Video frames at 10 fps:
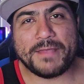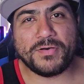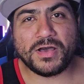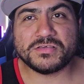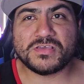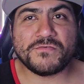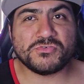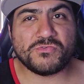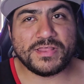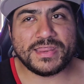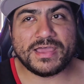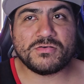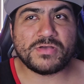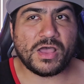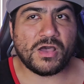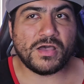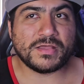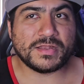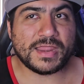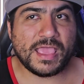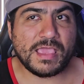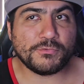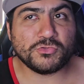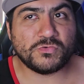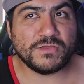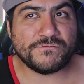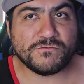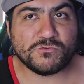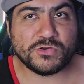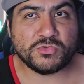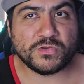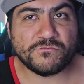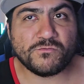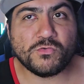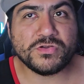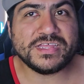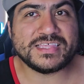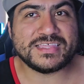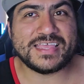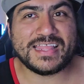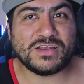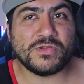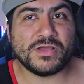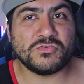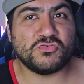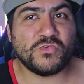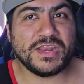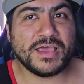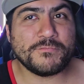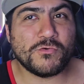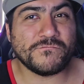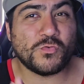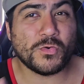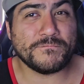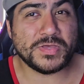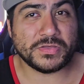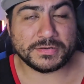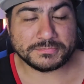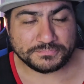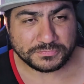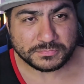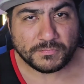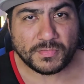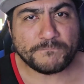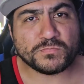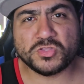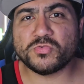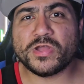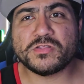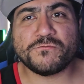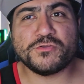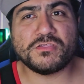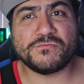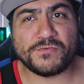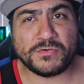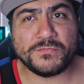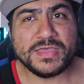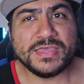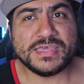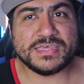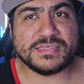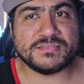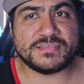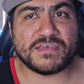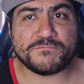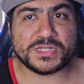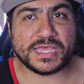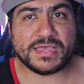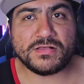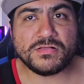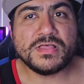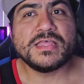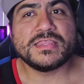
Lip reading: And box office right now on April 25th, 2024, it's standing around $29.4 million. The director for this film is Dev Patel.